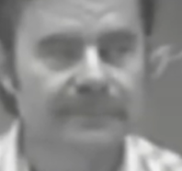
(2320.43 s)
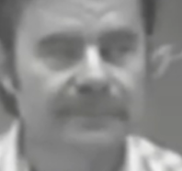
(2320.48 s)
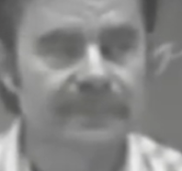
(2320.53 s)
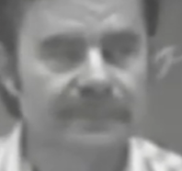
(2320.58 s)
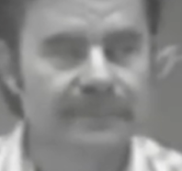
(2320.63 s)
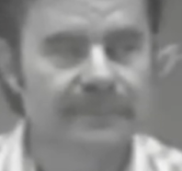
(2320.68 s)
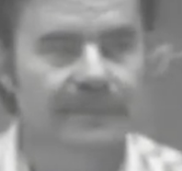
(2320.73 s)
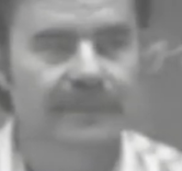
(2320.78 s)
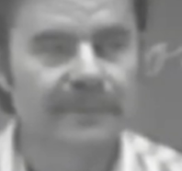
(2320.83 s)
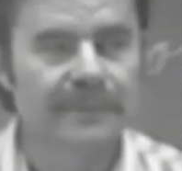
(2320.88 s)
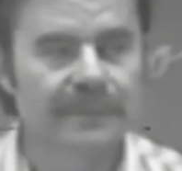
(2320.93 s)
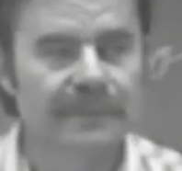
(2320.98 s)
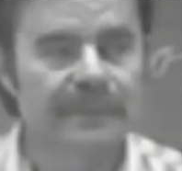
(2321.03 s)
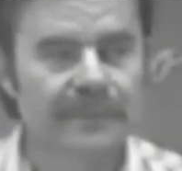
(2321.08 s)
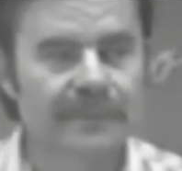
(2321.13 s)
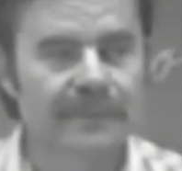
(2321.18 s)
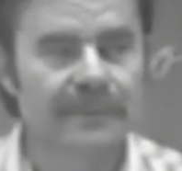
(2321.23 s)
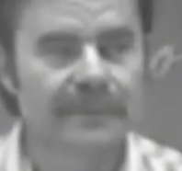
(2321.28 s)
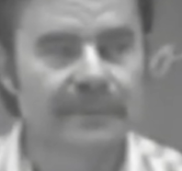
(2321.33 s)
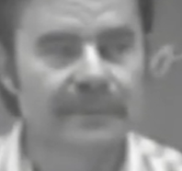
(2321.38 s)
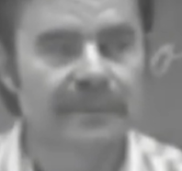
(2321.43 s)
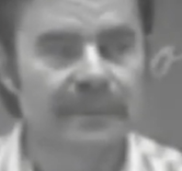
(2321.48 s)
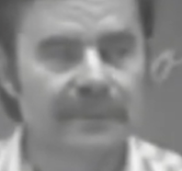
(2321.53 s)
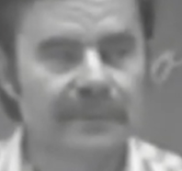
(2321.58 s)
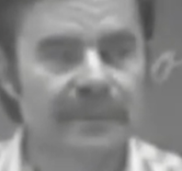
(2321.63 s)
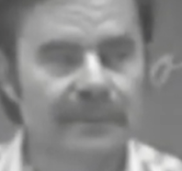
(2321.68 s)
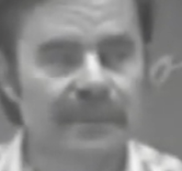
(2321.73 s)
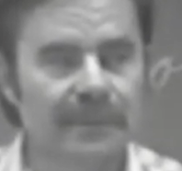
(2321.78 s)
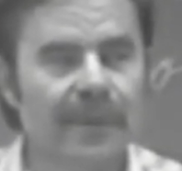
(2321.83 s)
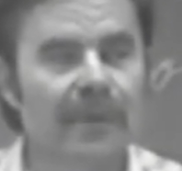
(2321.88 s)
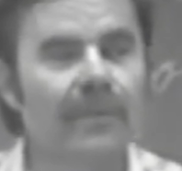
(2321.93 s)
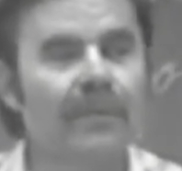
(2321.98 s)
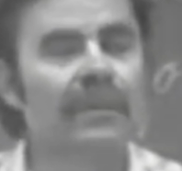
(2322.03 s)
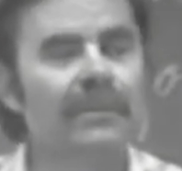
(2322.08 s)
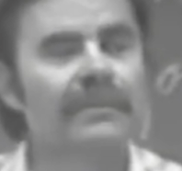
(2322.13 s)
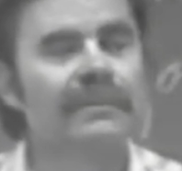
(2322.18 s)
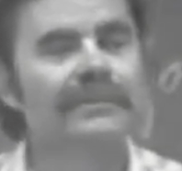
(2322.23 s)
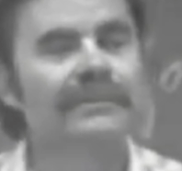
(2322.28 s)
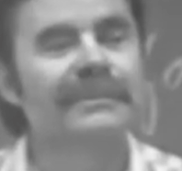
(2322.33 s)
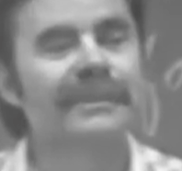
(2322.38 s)
That's what I mean. Oh,
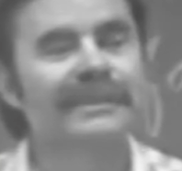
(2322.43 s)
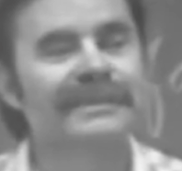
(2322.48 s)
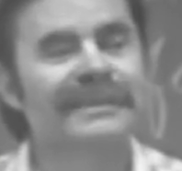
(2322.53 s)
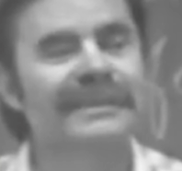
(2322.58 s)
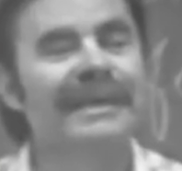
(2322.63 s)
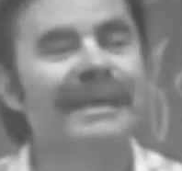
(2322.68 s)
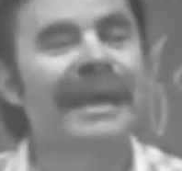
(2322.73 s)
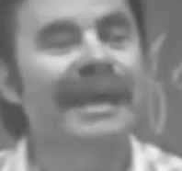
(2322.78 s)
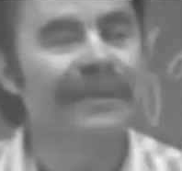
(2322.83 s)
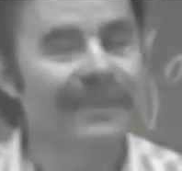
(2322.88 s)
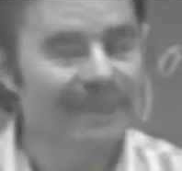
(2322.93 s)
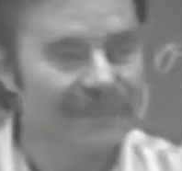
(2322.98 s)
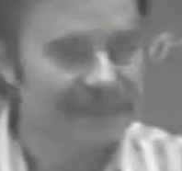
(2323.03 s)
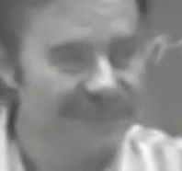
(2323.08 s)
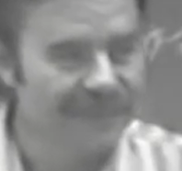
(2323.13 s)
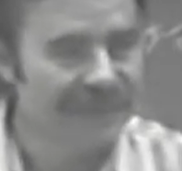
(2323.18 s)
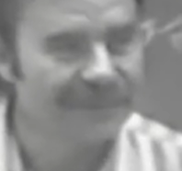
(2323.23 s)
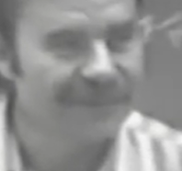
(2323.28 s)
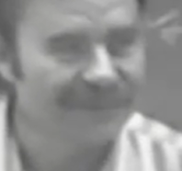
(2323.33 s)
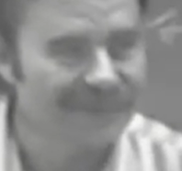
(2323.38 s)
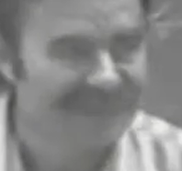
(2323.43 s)
I see. And they're still doing